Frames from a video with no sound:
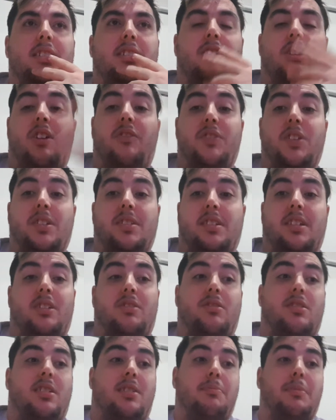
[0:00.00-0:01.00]
Obviously,
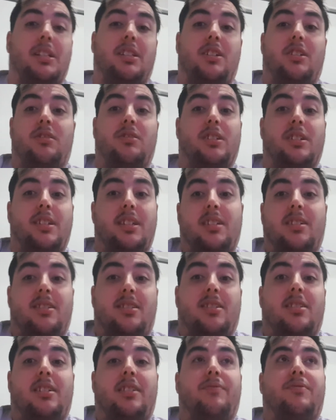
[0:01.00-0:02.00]
because it's Meliodas, he
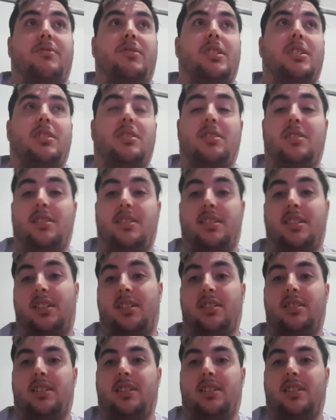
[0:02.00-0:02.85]
doesn't have wings.